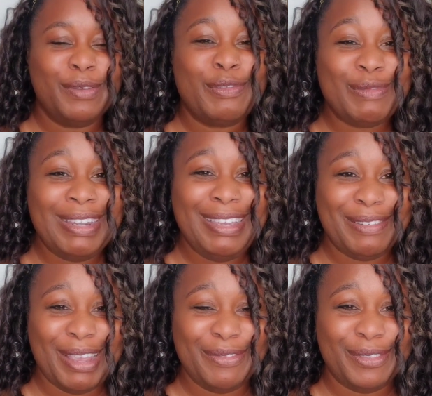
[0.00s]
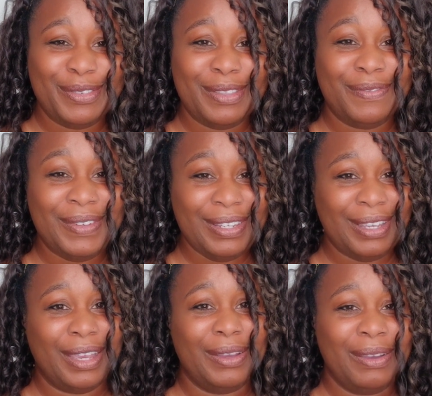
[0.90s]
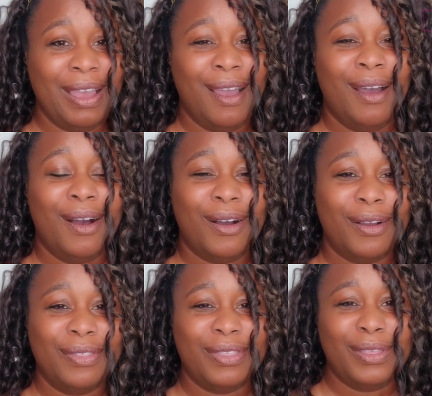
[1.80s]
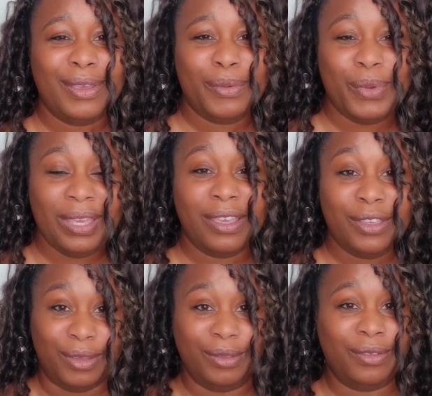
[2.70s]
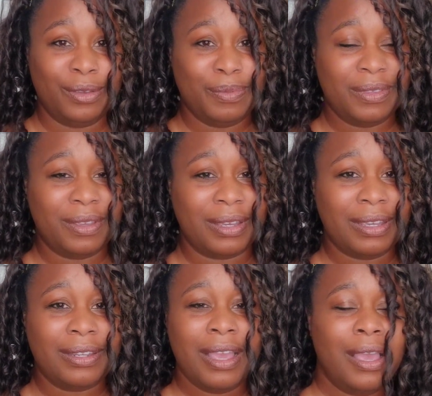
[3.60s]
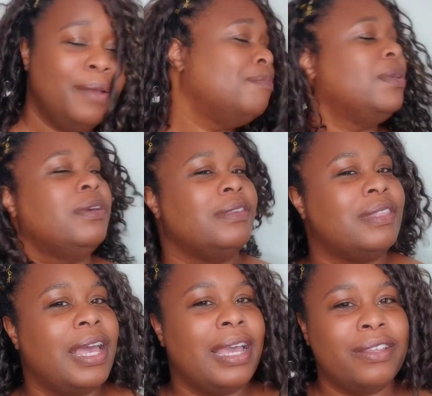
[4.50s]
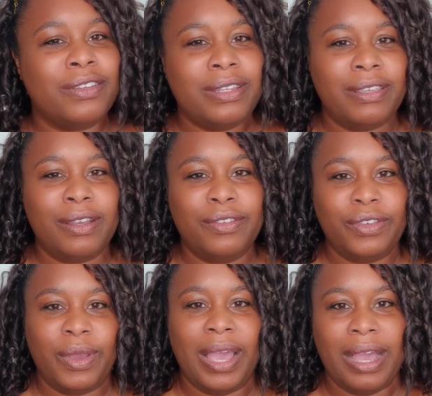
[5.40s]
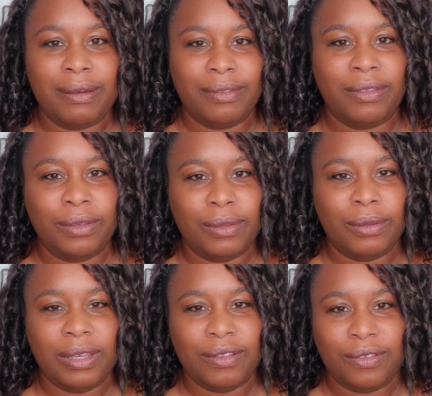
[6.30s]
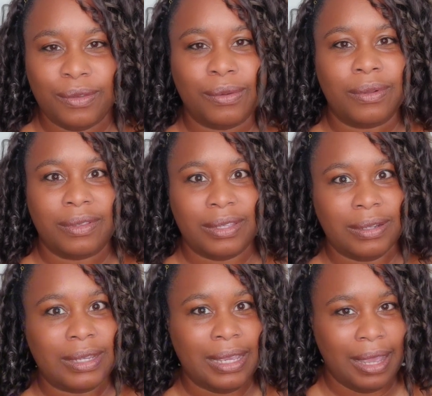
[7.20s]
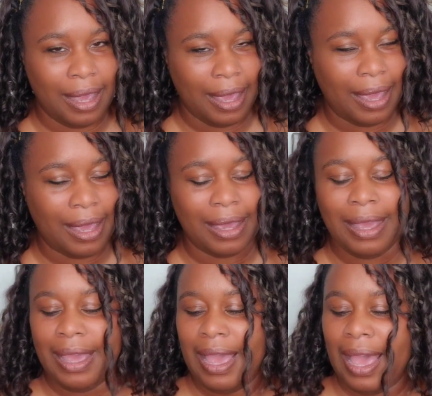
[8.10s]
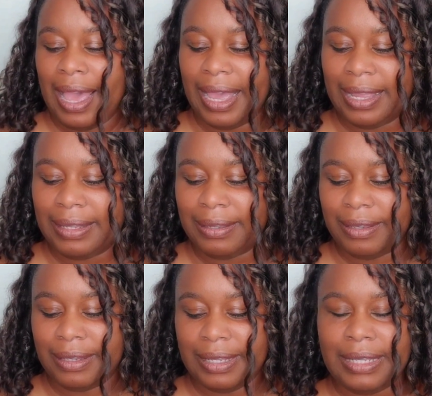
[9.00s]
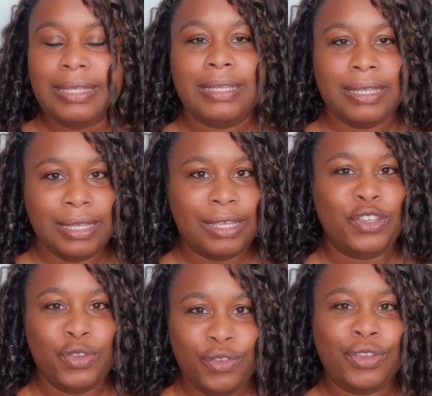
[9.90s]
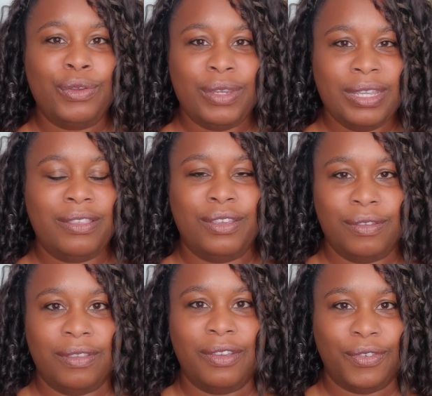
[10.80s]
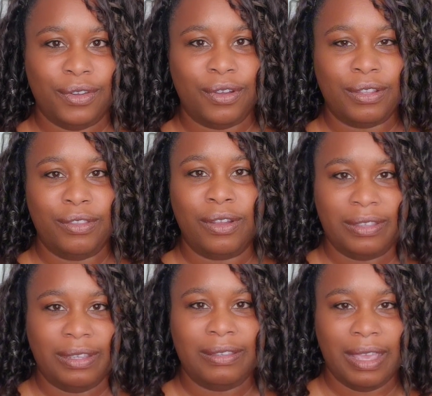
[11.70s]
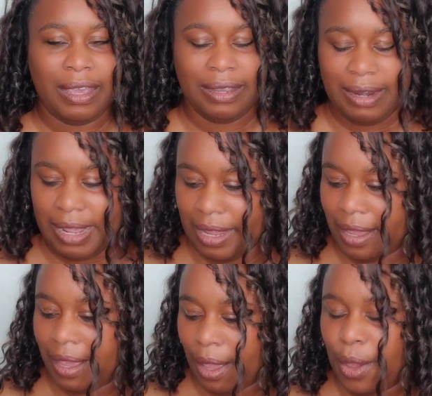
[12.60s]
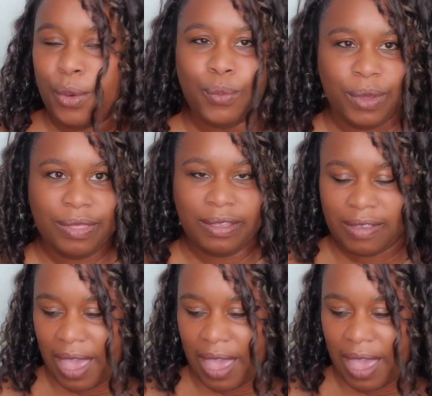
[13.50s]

I was really grateful for the video on the Wigit YouTube site, because that actually tells you how to install silky hair, and you do need to use a different knotting technique with this